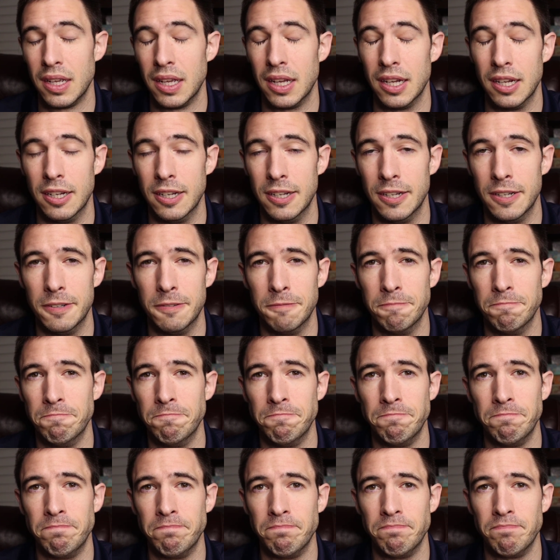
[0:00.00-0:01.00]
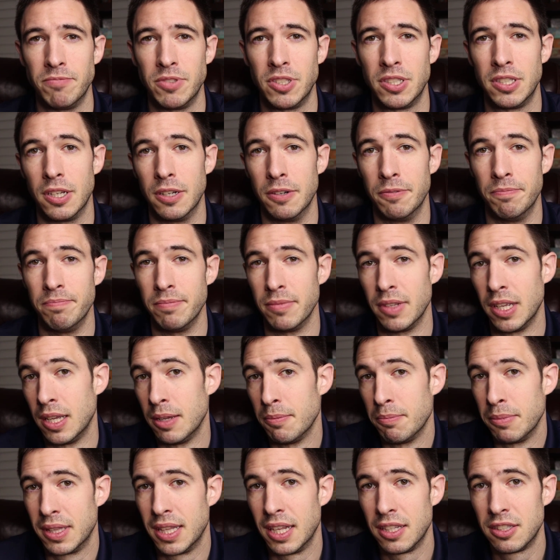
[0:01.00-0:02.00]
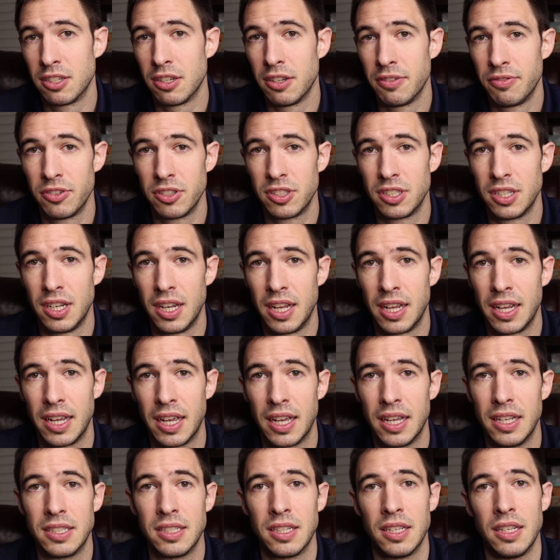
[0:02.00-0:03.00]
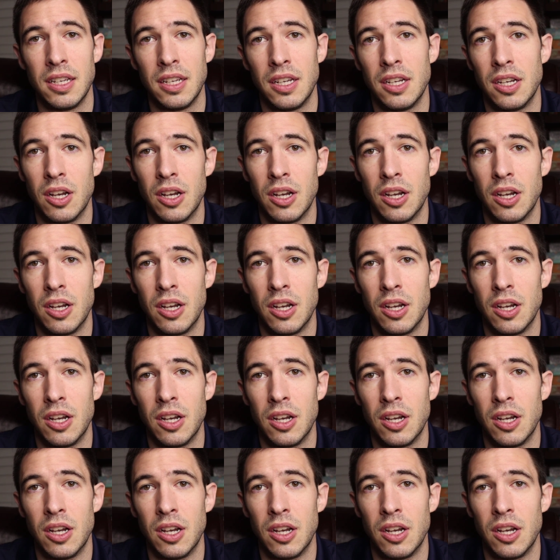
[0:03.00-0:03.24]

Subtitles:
But that's all for today, guys.